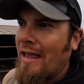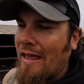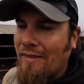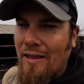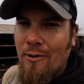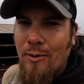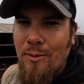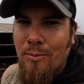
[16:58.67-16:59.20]
and
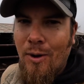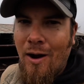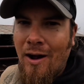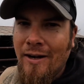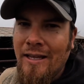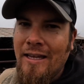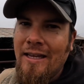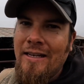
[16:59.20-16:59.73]
then we
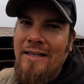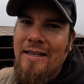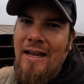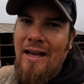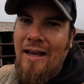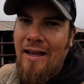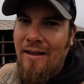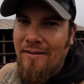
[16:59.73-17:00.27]
brought in
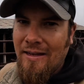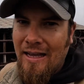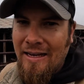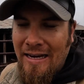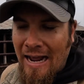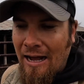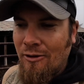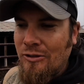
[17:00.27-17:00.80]
an,
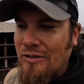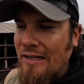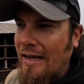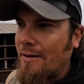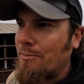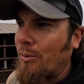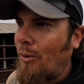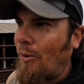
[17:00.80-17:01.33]
an
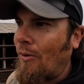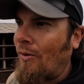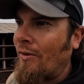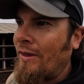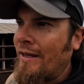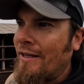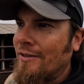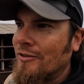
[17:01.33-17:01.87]
outside bull.
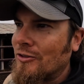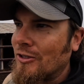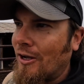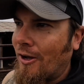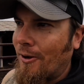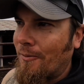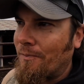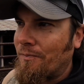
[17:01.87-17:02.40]

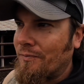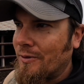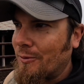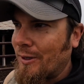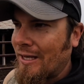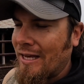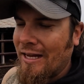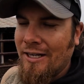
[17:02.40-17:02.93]
So
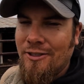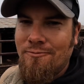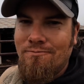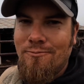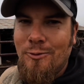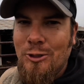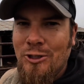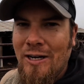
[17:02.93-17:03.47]
we kind
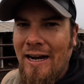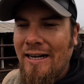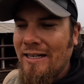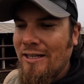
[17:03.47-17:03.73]
of, we tried